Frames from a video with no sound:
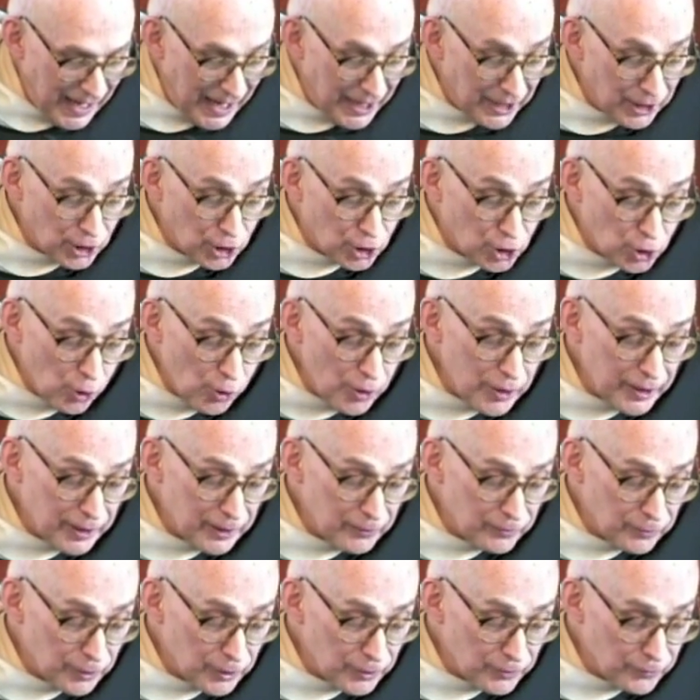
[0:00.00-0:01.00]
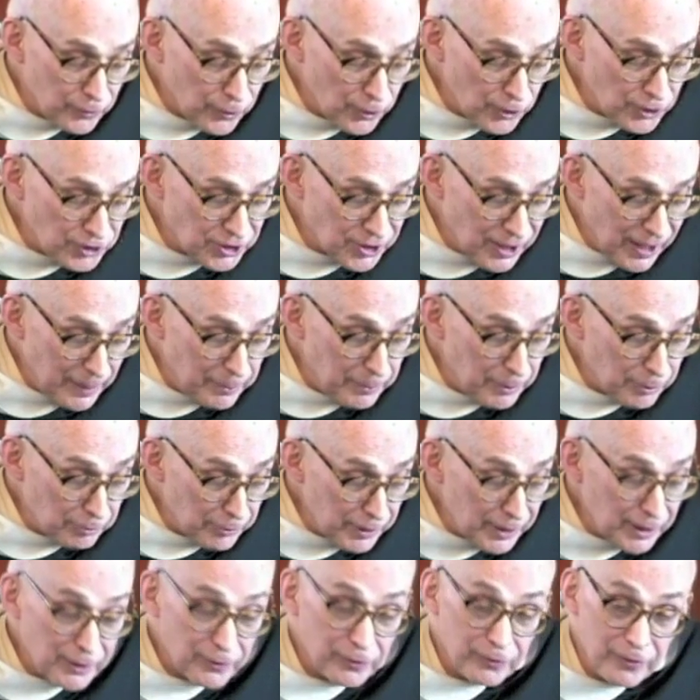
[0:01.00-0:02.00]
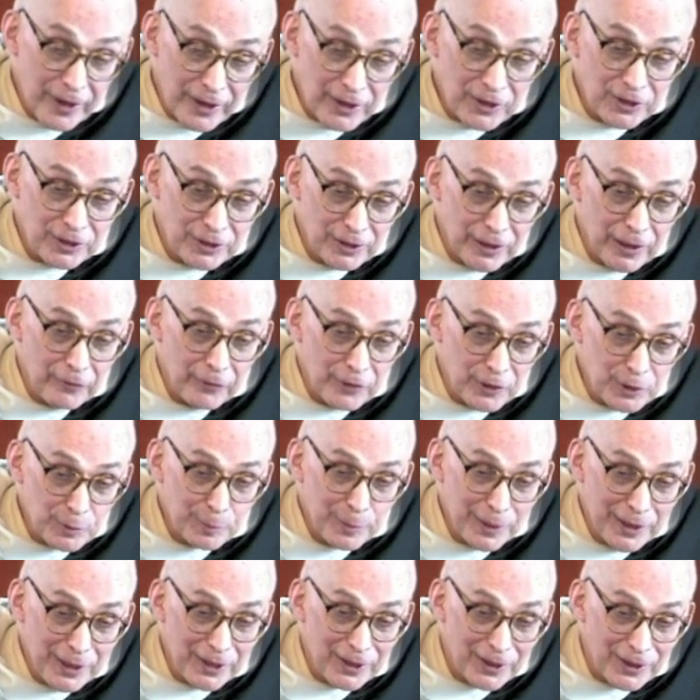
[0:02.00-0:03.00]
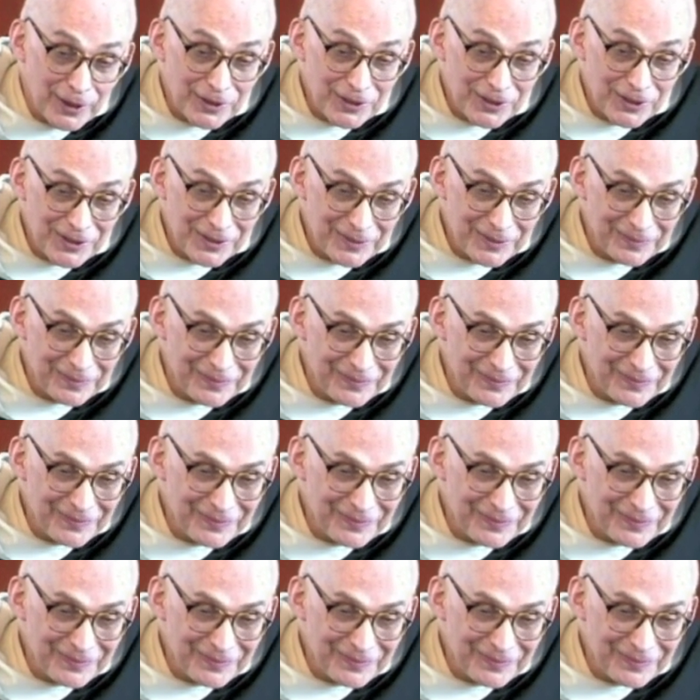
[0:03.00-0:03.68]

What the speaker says: and enjoying for the first time the real affection of his peers.